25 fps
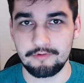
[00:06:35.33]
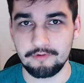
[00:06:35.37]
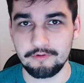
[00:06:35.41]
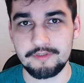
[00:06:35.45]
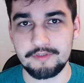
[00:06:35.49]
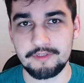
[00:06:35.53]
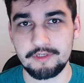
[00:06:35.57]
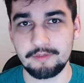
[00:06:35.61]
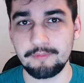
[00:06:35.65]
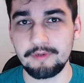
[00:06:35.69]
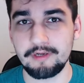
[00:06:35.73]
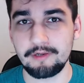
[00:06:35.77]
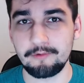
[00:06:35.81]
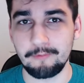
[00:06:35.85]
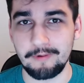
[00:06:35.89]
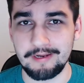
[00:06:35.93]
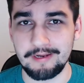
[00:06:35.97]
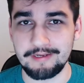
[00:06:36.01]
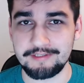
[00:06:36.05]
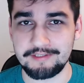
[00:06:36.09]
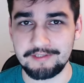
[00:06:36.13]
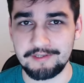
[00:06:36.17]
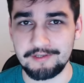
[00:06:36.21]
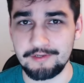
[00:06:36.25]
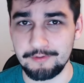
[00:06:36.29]
There are so many
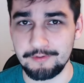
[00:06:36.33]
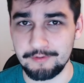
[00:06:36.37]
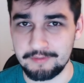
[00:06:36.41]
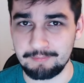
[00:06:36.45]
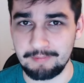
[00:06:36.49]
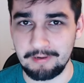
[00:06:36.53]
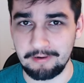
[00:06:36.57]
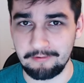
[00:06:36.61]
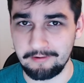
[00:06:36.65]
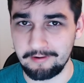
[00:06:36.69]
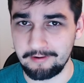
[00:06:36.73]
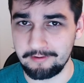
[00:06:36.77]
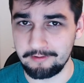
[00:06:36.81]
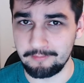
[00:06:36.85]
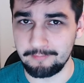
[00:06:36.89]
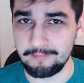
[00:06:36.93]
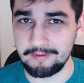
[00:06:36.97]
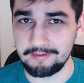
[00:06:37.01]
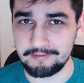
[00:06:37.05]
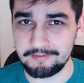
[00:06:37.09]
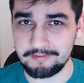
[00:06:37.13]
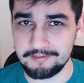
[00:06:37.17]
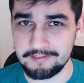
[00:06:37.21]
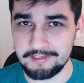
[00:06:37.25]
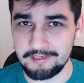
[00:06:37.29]
ways to use
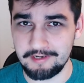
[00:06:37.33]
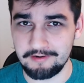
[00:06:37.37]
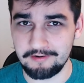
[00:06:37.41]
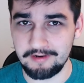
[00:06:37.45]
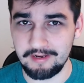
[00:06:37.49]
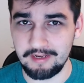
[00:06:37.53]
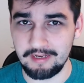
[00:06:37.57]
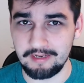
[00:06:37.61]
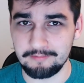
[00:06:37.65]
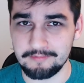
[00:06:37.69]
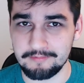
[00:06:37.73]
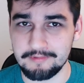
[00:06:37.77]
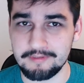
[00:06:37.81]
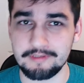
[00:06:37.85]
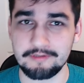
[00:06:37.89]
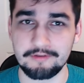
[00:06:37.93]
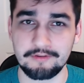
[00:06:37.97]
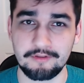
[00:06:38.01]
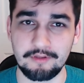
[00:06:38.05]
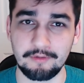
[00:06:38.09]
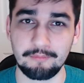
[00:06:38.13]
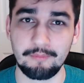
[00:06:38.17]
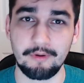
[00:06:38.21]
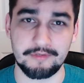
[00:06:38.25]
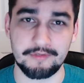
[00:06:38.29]
Para-Elementals in your games,
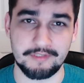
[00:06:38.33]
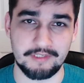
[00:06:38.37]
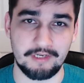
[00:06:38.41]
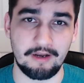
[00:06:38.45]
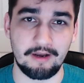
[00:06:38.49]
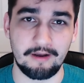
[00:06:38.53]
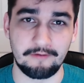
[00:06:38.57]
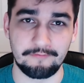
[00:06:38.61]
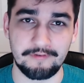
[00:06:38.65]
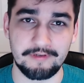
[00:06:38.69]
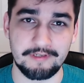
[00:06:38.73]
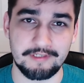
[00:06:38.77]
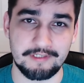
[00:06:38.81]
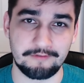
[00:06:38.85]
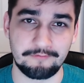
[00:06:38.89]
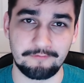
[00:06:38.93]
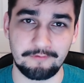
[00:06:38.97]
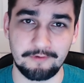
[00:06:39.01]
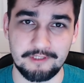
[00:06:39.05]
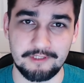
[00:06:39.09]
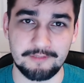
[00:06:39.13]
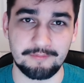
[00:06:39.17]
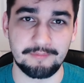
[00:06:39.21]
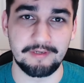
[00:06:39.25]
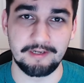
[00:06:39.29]
the most obvious of
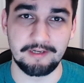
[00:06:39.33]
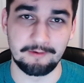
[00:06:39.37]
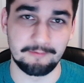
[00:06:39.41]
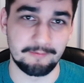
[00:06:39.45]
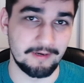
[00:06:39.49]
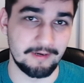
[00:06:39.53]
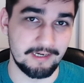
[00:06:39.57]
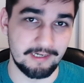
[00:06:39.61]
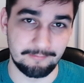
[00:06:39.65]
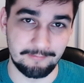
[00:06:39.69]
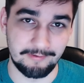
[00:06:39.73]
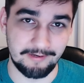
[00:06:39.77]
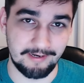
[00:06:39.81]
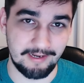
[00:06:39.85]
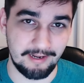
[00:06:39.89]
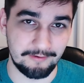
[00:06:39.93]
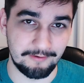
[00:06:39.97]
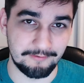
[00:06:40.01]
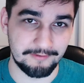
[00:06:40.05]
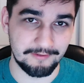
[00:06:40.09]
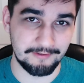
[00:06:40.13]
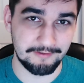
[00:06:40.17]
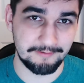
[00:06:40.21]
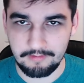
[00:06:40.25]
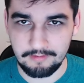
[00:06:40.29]
which being a random
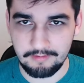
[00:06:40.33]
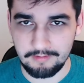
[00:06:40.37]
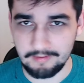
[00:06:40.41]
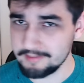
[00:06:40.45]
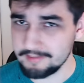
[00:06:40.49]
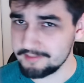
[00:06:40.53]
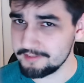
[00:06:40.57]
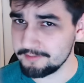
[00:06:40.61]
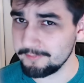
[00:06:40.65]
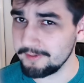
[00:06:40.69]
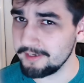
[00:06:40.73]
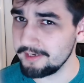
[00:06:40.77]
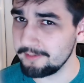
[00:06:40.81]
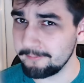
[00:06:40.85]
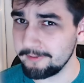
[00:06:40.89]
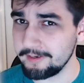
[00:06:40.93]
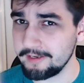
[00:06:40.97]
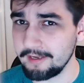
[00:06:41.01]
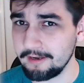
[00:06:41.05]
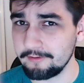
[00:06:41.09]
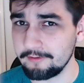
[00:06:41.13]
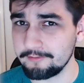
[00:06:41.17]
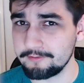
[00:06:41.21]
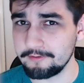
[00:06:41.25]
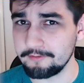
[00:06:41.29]
encounter. And as a random
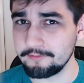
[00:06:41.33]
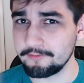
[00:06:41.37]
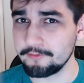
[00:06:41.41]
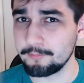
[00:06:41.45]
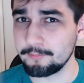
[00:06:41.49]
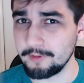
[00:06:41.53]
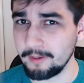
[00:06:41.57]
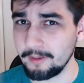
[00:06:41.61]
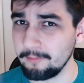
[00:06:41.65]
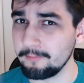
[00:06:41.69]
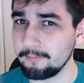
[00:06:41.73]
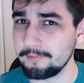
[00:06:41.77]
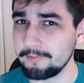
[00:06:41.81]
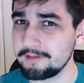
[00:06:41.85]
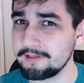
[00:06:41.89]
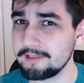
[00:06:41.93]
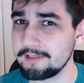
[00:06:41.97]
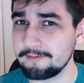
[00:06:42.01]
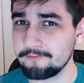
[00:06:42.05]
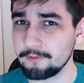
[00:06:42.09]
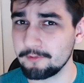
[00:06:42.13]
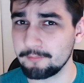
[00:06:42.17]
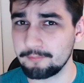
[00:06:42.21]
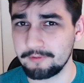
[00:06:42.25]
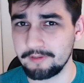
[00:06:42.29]
encounter, they'll probably
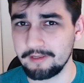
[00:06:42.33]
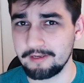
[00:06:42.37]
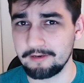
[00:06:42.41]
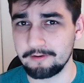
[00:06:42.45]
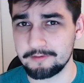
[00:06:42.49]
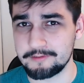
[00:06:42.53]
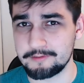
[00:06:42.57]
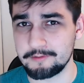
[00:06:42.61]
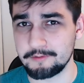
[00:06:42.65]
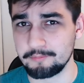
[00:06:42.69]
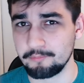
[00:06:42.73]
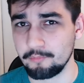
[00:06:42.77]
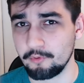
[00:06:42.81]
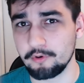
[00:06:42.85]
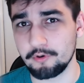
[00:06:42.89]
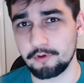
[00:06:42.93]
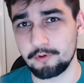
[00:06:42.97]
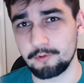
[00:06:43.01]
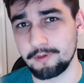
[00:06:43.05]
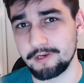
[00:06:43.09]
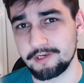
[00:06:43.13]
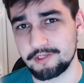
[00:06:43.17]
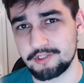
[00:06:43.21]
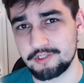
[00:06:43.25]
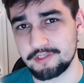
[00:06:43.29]
leave your players with
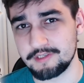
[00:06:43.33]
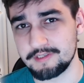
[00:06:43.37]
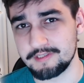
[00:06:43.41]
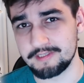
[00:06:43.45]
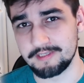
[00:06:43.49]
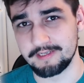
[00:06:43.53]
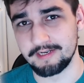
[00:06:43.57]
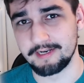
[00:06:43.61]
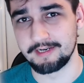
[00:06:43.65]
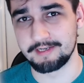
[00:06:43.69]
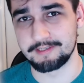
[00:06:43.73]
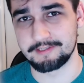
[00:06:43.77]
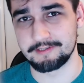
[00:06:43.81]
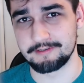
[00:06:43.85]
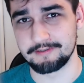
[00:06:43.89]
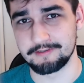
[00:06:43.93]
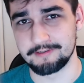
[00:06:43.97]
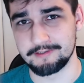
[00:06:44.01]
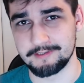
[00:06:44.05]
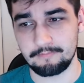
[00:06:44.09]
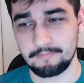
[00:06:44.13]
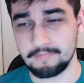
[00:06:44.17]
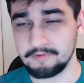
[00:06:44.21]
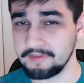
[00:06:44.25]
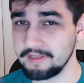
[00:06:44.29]
more questions than
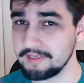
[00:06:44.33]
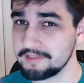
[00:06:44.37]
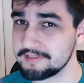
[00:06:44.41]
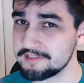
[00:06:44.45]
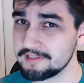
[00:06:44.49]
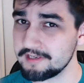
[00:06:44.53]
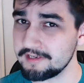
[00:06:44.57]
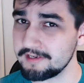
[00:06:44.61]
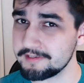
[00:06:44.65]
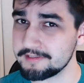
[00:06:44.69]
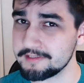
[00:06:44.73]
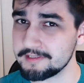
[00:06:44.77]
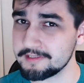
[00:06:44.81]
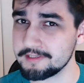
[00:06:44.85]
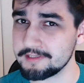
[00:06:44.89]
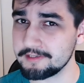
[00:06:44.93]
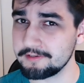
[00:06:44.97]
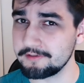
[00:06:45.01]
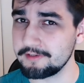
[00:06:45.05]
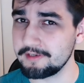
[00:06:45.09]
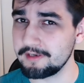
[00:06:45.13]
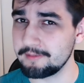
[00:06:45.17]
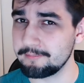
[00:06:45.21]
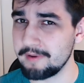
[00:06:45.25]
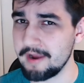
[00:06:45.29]
answers. But that's not
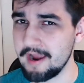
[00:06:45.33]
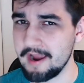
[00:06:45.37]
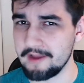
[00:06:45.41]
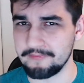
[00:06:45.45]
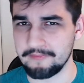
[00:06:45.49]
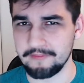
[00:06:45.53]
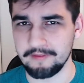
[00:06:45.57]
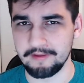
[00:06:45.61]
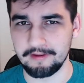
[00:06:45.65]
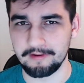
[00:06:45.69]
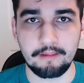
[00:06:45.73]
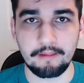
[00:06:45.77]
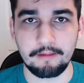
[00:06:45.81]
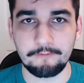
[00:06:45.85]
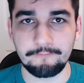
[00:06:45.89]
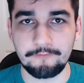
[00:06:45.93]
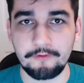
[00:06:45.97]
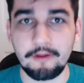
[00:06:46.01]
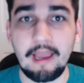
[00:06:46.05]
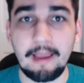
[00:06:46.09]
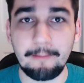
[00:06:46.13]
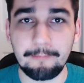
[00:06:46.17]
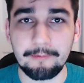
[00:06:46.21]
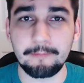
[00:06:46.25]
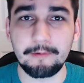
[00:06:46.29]
necessarily a bad thing. If
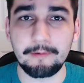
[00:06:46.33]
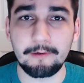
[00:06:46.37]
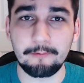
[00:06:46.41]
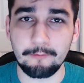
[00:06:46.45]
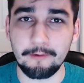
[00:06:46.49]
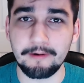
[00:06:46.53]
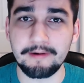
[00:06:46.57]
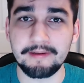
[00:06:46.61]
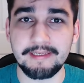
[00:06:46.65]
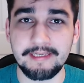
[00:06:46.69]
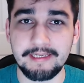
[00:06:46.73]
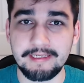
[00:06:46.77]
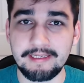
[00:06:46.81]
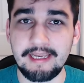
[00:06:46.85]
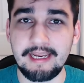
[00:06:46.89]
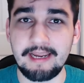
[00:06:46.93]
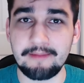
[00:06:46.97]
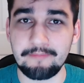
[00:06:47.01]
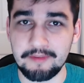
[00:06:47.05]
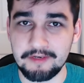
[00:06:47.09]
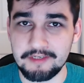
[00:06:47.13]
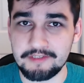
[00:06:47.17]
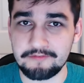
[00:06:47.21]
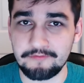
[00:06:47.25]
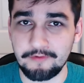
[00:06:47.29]
you happen to be running a
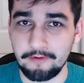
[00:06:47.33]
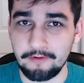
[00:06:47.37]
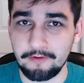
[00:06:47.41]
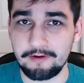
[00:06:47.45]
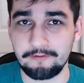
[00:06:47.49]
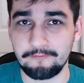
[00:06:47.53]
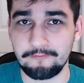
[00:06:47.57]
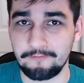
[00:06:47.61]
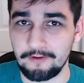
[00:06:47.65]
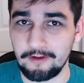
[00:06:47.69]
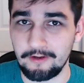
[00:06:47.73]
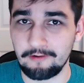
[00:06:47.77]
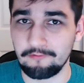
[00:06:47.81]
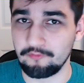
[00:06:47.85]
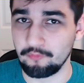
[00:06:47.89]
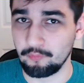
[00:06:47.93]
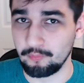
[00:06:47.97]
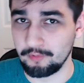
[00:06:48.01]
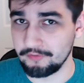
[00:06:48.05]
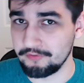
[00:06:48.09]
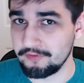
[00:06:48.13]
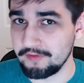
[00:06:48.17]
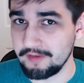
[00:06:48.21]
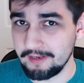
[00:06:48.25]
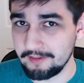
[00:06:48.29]
game that is very
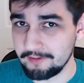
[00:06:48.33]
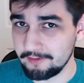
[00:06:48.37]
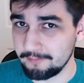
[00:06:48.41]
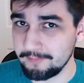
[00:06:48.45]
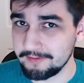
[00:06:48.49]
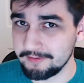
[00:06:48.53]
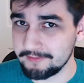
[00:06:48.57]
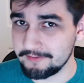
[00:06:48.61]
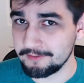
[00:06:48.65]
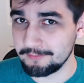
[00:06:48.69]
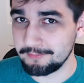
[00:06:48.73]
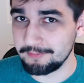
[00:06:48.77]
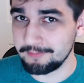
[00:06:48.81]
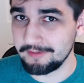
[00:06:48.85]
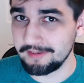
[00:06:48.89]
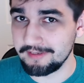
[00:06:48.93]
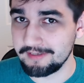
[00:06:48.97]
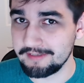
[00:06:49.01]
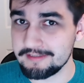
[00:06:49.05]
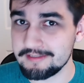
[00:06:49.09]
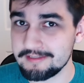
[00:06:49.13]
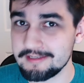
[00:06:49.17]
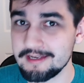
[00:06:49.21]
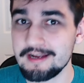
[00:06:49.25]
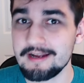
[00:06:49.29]
involved with the elemental
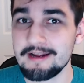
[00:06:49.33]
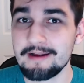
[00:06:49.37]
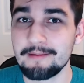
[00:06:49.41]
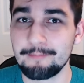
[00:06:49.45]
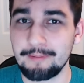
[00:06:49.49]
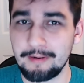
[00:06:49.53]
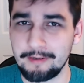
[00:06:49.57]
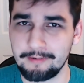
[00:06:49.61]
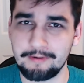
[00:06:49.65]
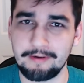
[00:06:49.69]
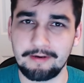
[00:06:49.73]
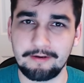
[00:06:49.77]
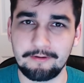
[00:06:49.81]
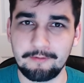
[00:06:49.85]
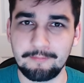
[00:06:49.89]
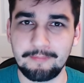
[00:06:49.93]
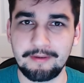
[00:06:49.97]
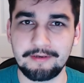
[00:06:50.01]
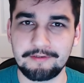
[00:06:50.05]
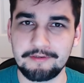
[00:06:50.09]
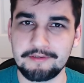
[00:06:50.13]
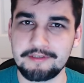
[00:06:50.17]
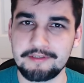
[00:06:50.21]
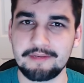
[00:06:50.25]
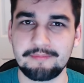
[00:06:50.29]
planes,
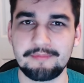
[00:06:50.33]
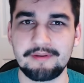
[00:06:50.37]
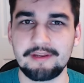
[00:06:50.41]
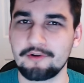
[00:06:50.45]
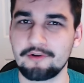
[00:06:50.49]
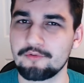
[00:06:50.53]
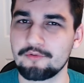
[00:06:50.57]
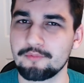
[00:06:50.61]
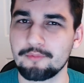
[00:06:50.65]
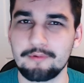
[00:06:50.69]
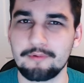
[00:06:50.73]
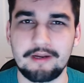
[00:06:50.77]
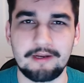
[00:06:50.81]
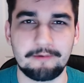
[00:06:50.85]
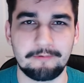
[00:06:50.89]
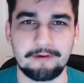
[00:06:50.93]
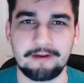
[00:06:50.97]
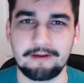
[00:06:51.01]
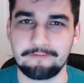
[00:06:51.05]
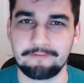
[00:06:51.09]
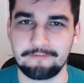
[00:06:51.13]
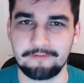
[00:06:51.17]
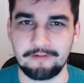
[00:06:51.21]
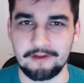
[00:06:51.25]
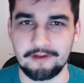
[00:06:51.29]
Para-Elementals can be a great
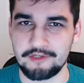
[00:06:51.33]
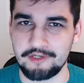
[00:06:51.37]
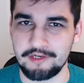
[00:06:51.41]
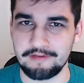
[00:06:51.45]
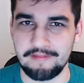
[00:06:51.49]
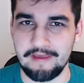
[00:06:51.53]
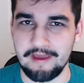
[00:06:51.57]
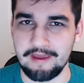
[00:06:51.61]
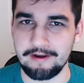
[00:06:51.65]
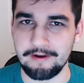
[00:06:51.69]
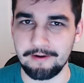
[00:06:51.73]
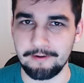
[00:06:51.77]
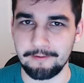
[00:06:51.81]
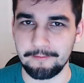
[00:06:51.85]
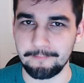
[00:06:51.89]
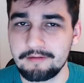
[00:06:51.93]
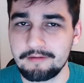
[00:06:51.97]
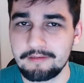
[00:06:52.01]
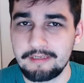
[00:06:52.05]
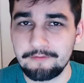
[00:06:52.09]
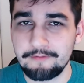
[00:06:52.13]
way of flushing that out.